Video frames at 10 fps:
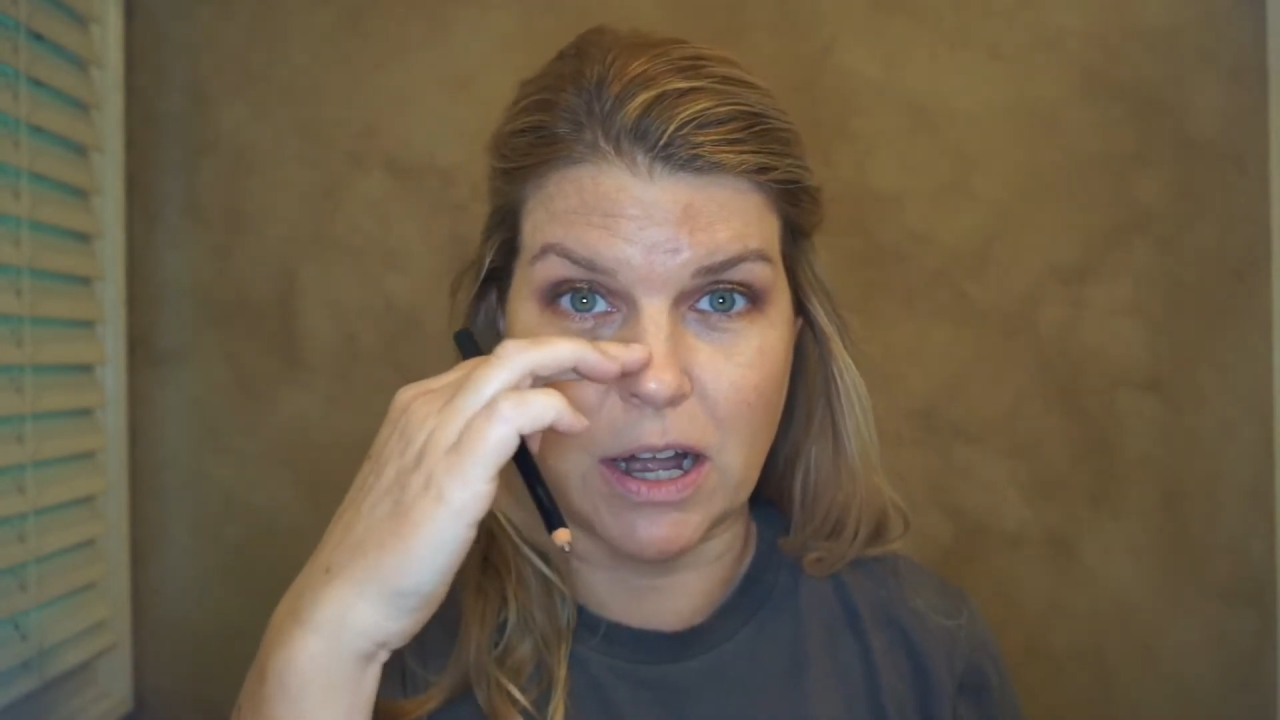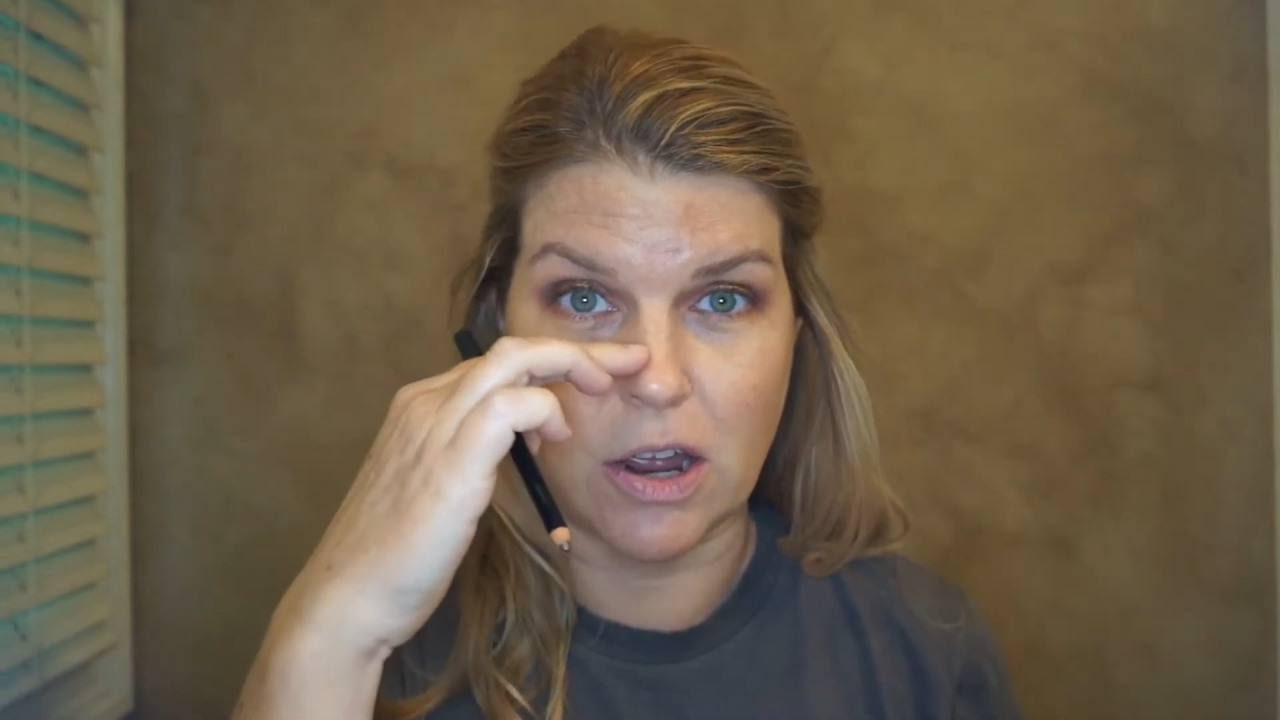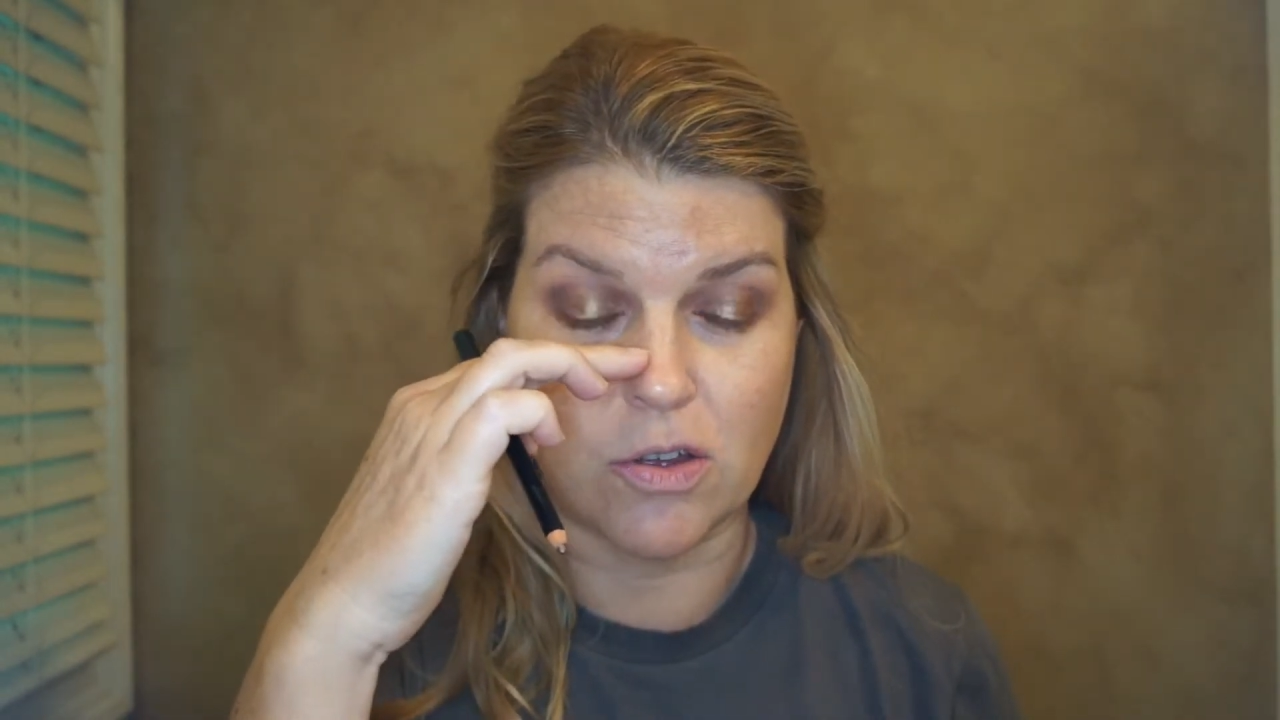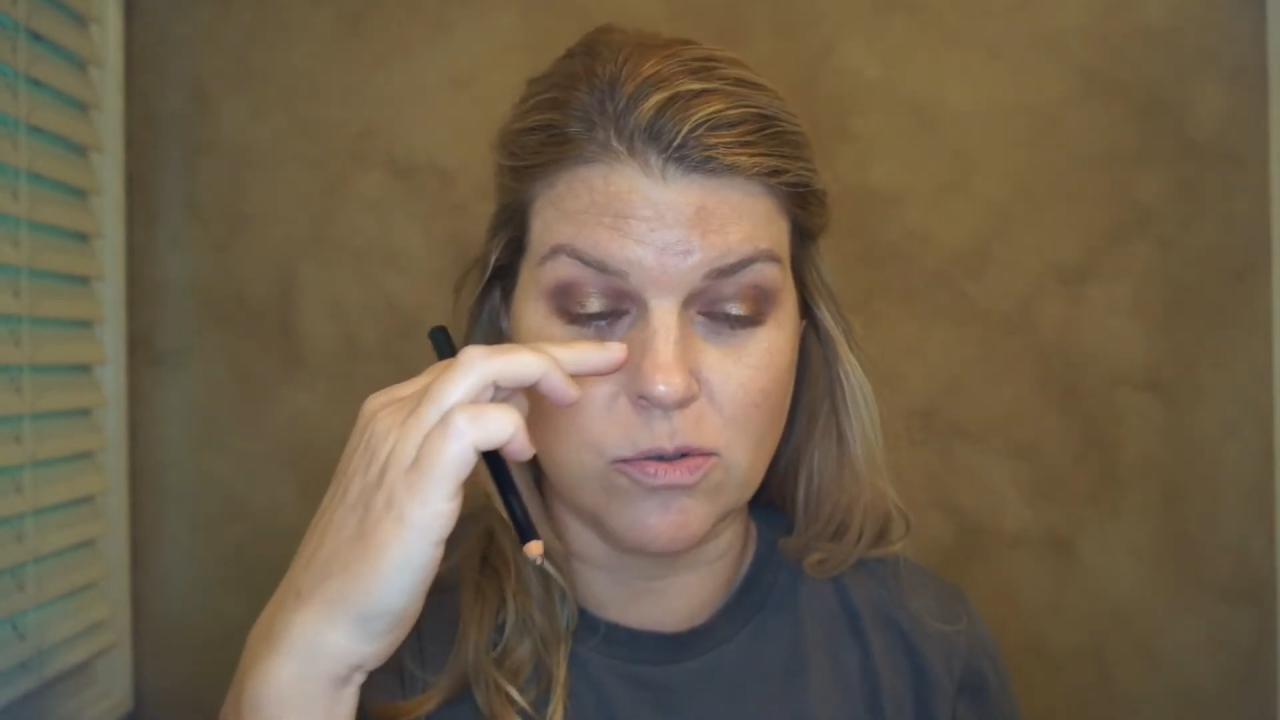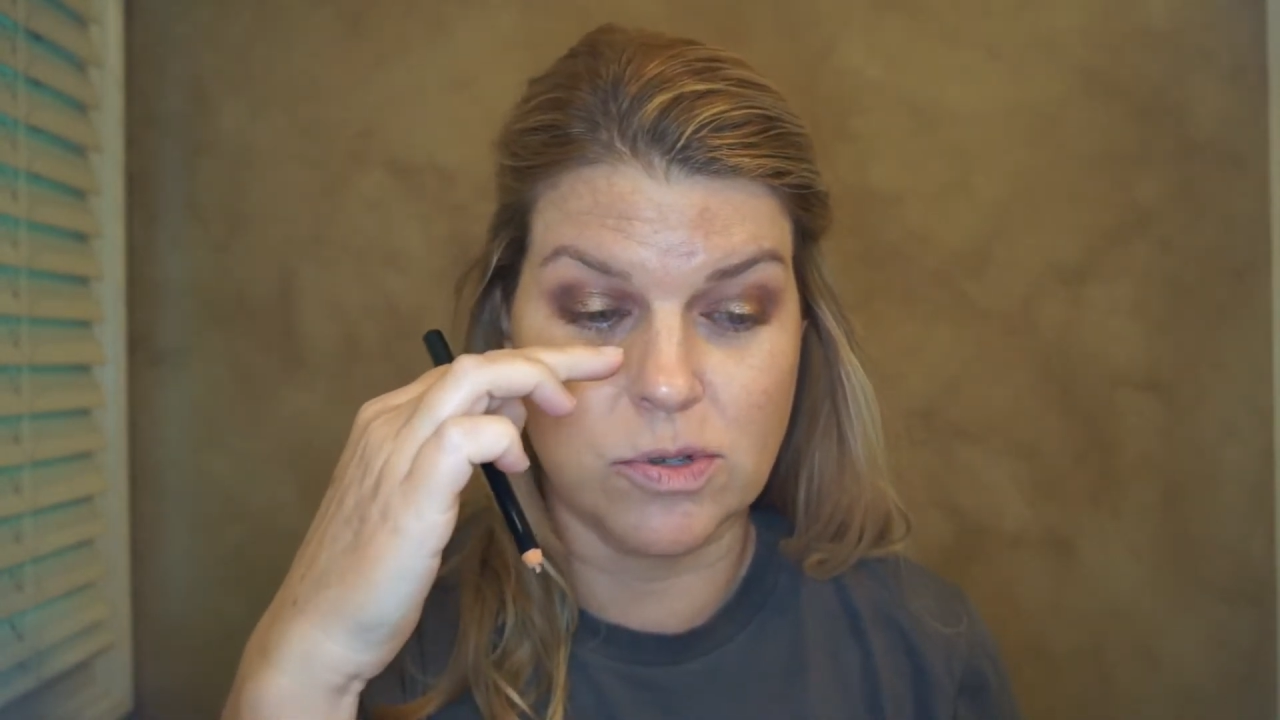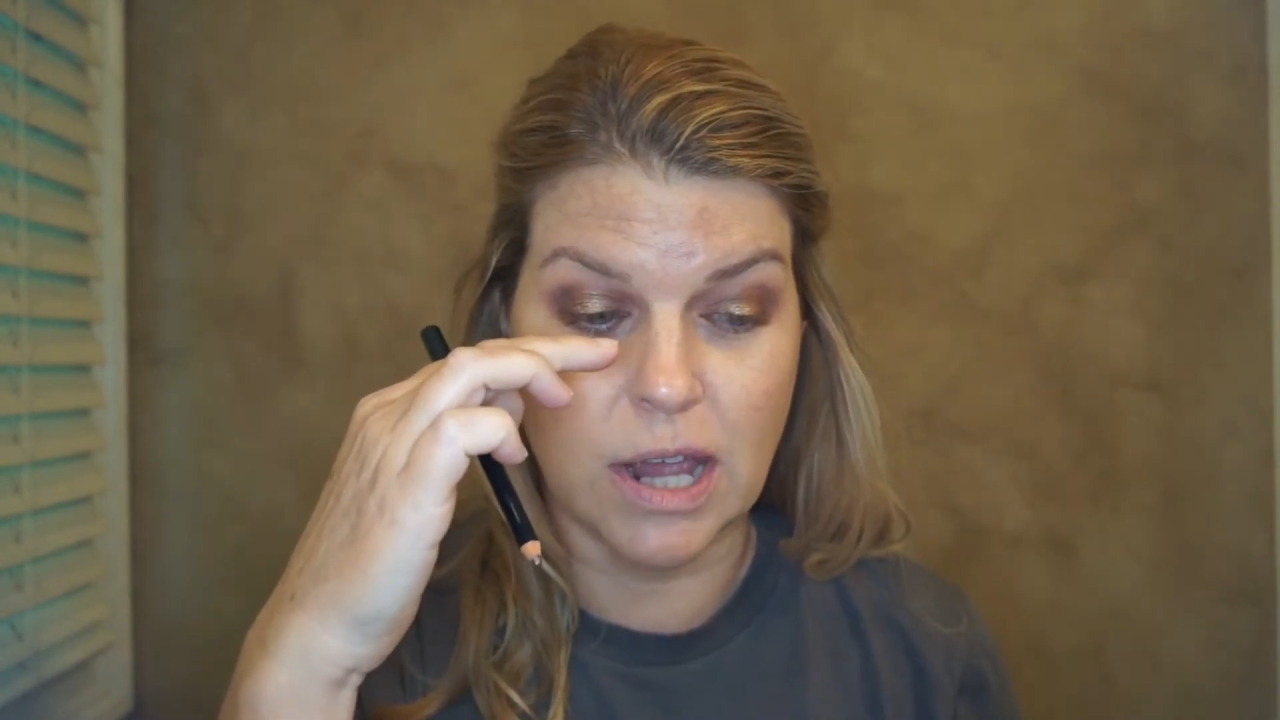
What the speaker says: nose